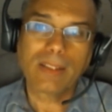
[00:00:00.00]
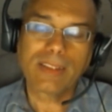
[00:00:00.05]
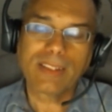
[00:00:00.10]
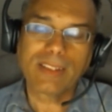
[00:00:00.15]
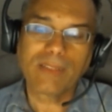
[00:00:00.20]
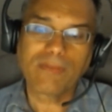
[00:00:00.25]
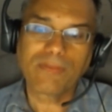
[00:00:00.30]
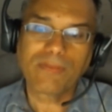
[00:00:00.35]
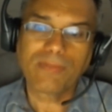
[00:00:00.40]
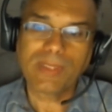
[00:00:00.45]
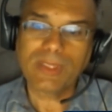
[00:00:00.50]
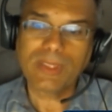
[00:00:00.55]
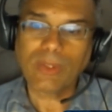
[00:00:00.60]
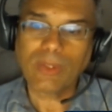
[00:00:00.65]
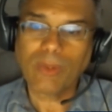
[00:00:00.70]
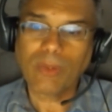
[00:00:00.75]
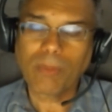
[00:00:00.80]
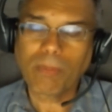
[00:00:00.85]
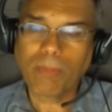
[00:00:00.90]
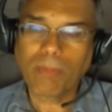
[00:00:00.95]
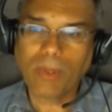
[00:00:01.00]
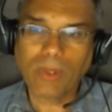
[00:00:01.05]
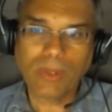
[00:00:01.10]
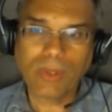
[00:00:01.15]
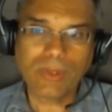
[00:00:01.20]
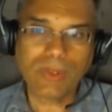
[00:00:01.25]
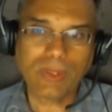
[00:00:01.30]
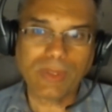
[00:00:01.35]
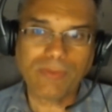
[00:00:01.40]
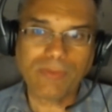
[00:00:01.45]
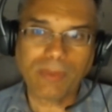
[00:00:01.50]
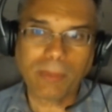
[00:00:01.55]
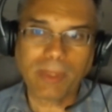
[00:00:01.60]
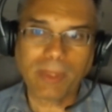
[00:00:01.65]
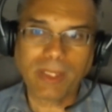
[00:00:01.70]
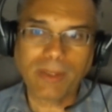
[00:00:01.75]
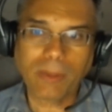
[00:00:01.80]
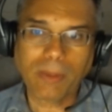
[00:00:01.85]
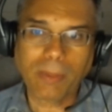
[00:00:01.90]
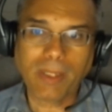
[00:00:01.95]
some physical person
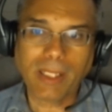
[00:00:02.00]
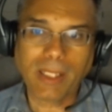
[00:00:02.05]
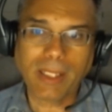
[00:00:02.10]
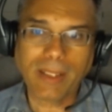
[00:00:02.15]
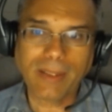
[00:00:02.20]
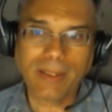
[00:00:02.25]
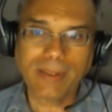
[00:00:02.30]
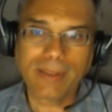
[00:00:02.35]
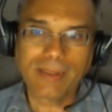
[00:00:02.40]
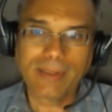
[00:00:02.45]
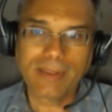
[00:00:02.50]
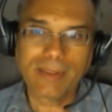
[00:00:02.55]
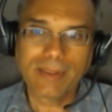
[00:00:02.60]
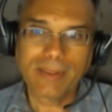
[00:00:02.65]
from another planet.